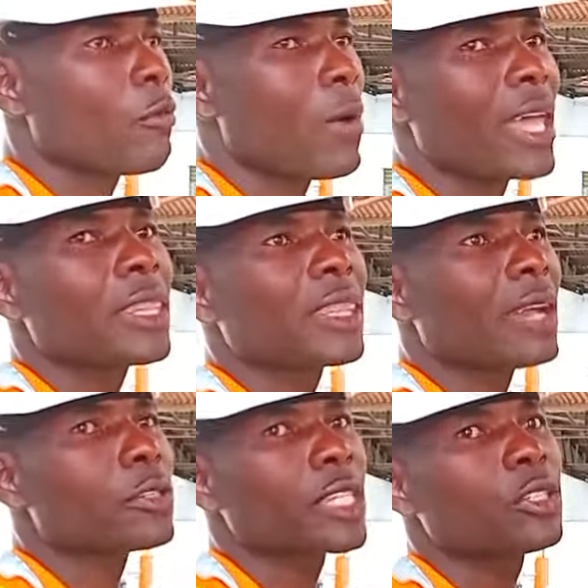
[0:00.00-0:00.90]

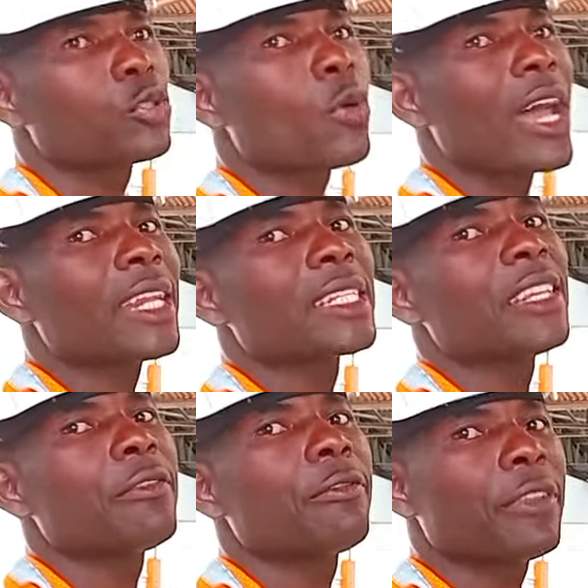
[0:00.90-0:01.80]

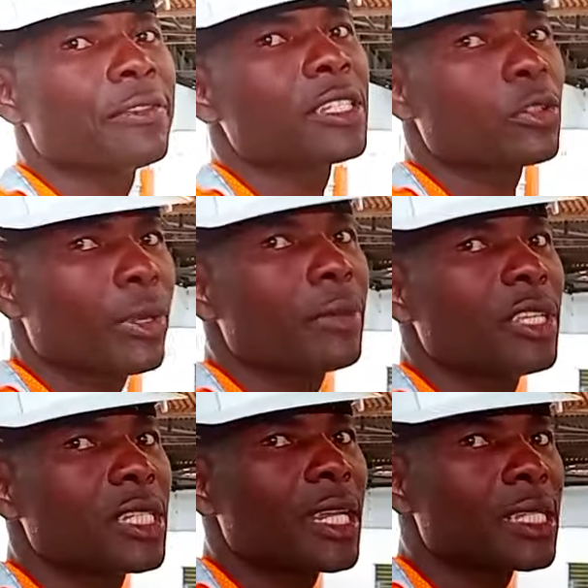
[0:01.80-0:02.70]
1,250 square
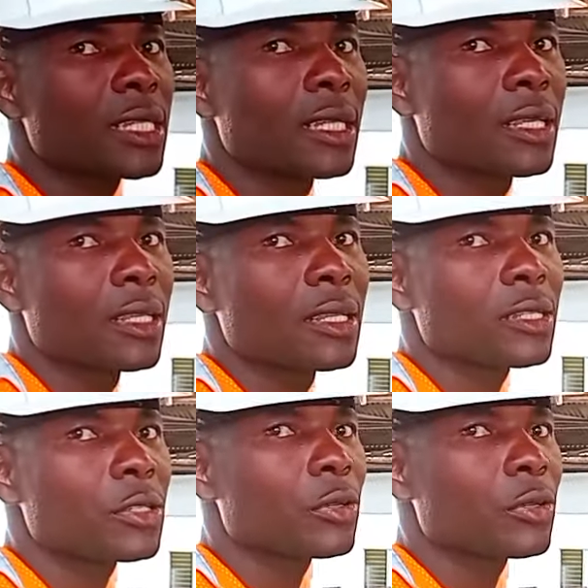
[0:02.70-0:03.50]
meters. So